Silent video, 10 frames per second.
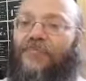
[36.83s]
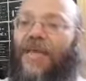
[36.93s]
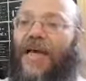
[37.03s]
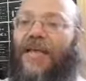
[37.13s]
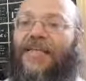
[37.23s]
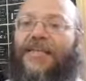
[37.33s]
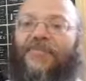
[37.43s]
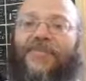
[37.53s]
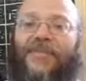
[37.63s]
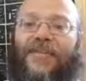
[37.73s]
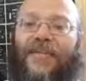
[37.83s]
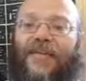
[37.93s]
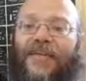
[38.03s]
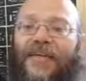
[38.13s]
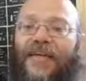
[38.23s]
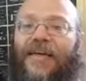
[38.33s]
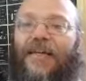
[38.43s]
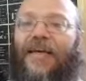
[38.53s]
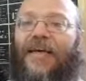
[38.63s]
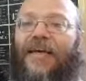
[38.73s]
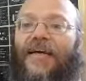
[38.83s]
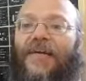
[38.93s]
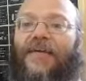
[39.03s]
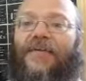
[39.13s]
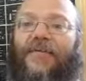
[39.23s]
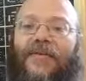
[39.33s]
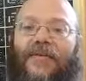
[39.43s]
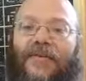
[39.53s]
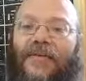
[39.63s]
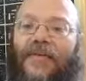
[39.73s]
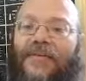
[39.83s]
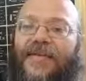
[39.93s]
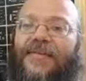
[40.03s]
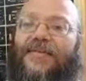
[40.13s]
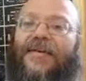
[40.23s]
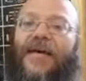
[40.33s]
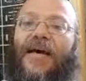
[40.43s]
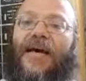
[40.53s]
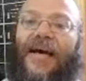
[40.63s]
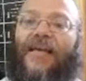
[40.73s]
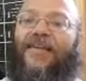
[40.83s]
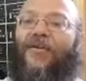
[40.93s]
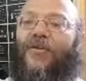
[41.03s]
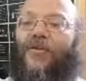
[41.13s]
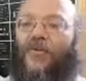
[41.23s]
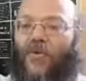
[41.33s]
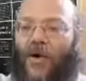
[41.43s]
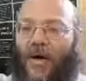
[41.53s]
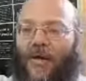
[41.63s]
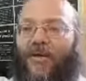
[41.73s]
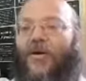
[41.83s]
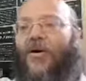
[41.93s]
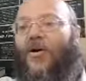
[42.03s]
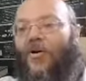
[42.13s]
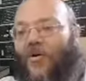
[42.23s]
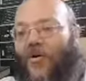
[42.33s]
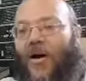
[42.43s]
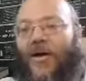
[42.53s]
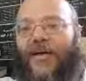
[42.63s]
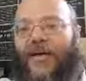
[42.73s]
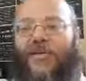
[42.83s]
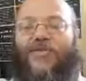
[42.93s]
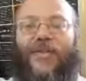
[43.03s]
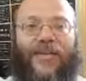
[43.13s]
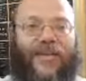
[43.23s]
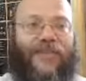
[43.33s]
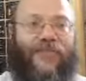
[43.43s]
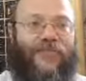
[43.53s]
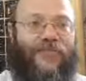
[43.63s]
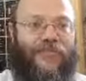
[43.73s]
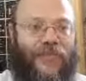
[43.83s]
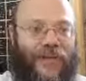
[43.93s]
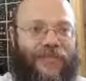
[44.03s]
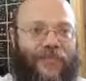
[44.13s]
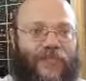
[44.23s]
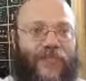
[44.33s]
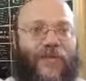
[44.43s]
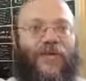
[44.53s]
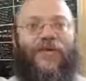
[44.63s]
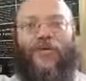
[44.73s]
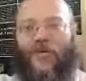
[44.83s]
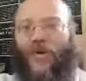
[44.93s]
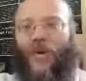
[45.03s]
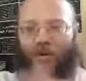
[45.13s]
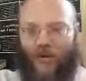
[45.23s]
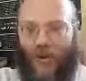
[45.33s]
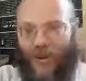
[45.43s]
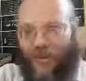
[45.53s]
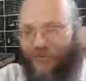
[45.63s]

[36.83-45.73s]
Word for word: And it's interesting that in the, it says, Ele Toldot Noach, Noach Ish Tzadik, right? Noach, Noach.